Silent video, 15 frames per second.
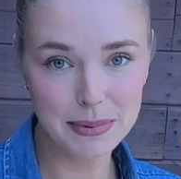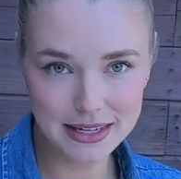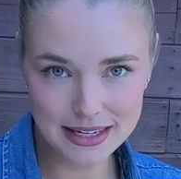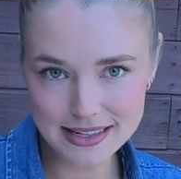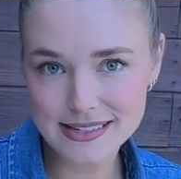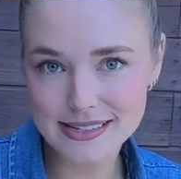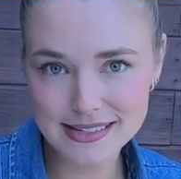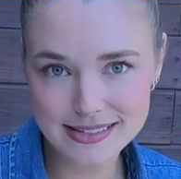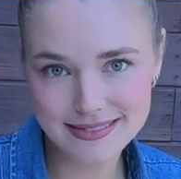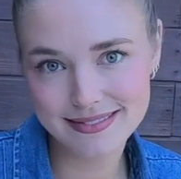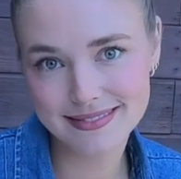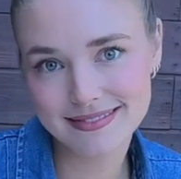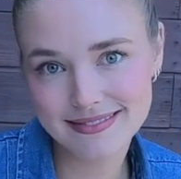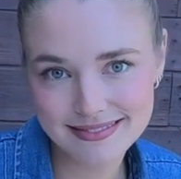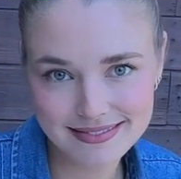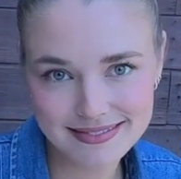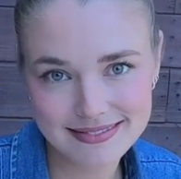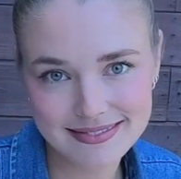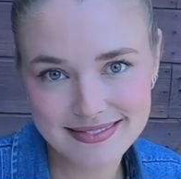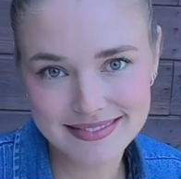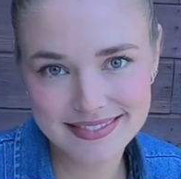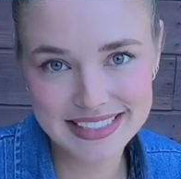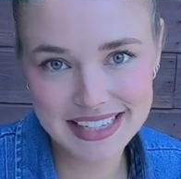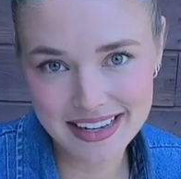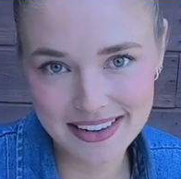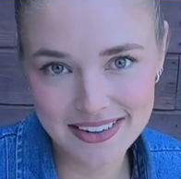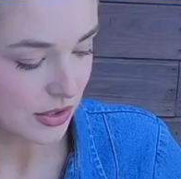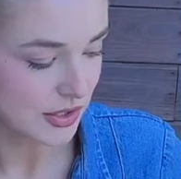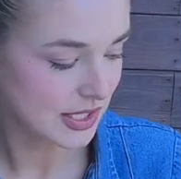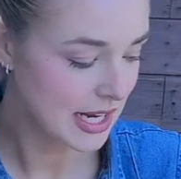because, you
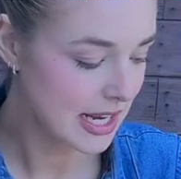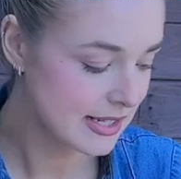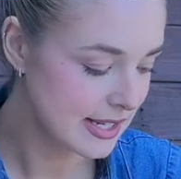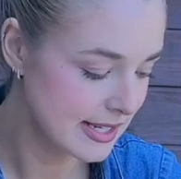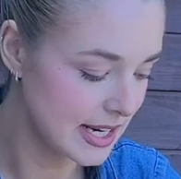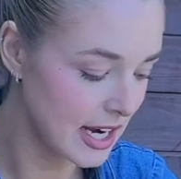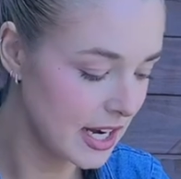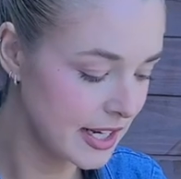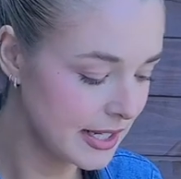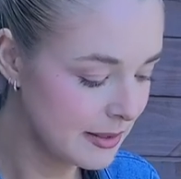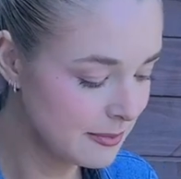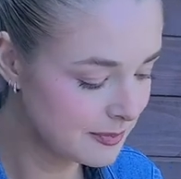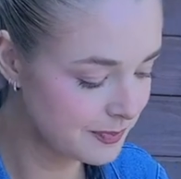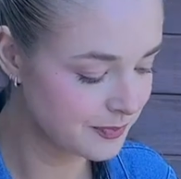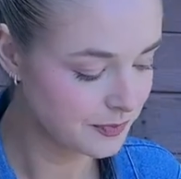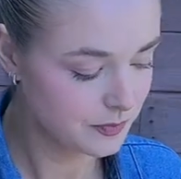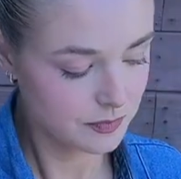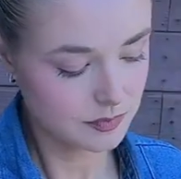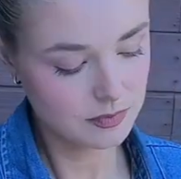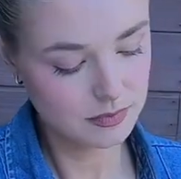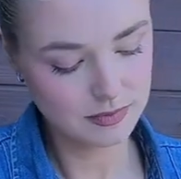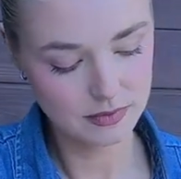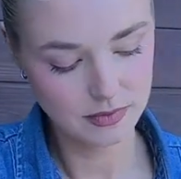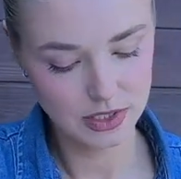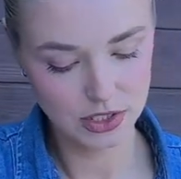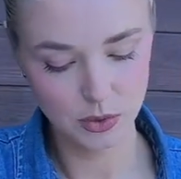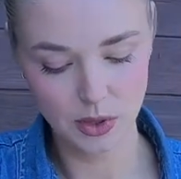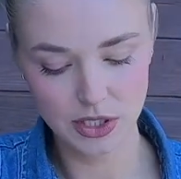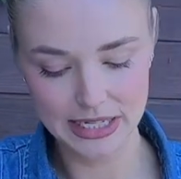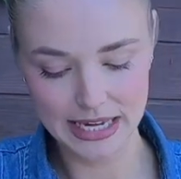know, to get started you
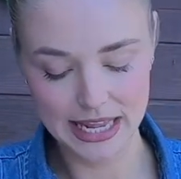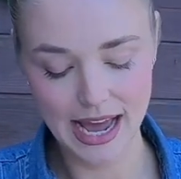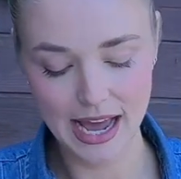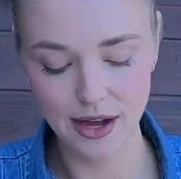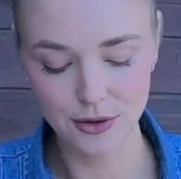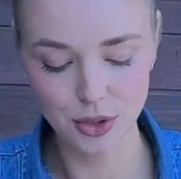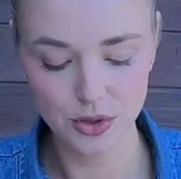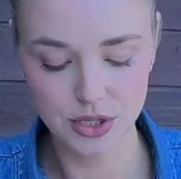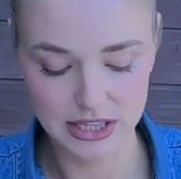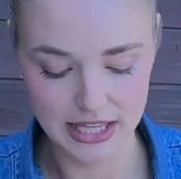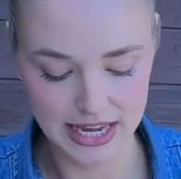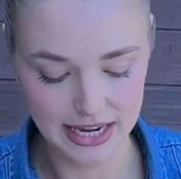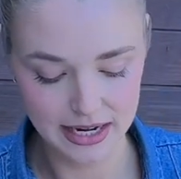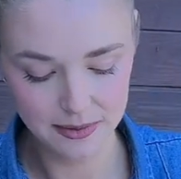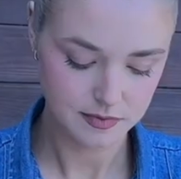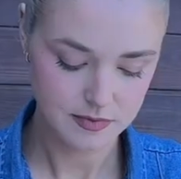want to get out your clay.